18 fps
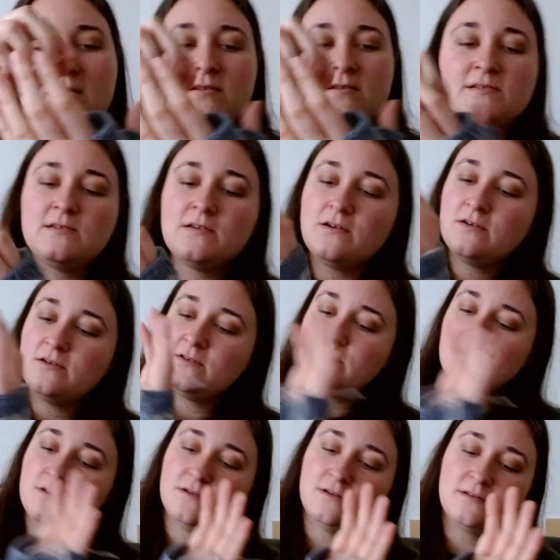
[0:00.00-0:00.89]

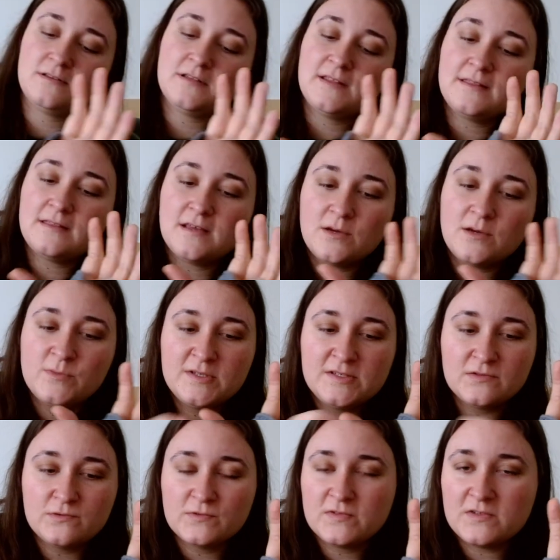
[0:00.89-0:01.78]
So the thumb
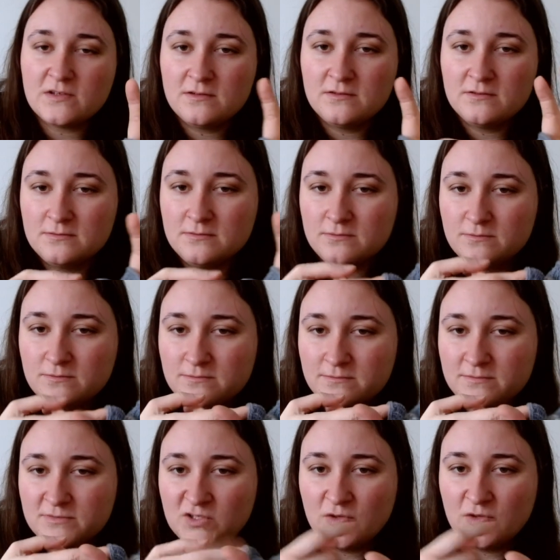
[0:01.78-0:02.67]
is also
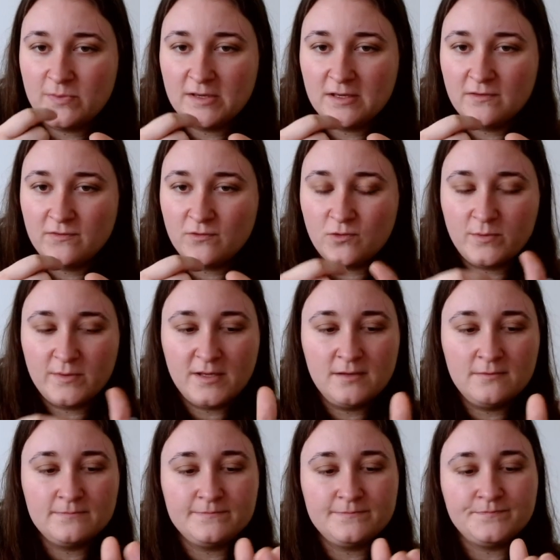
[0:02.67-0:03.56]
too big for
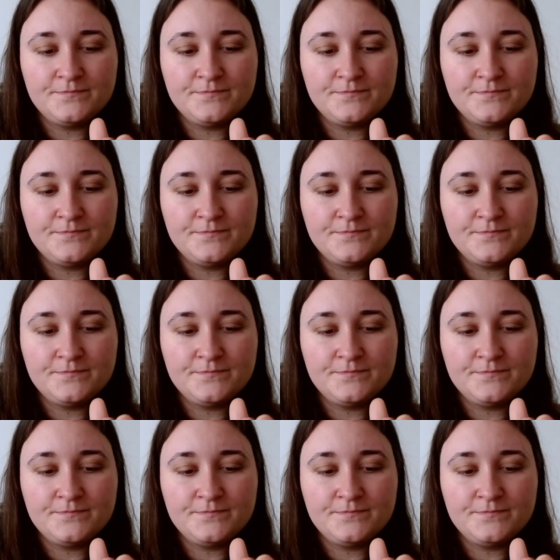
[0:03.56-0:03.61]
me.